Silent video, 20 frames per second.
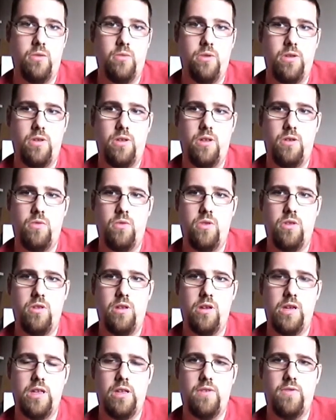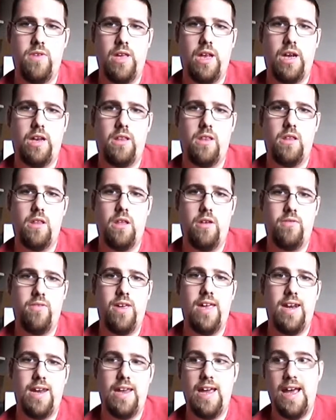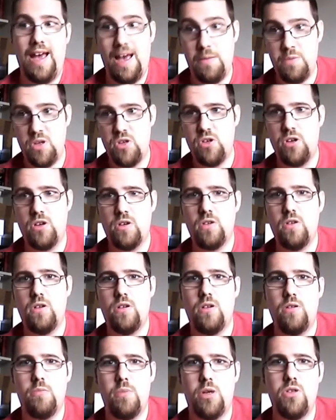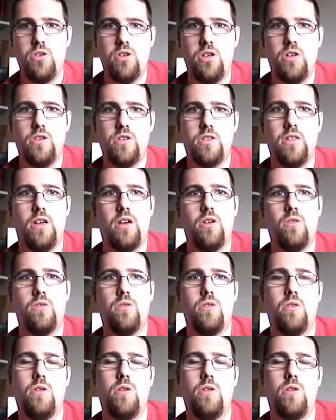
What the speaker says: He had a very amateur punching style.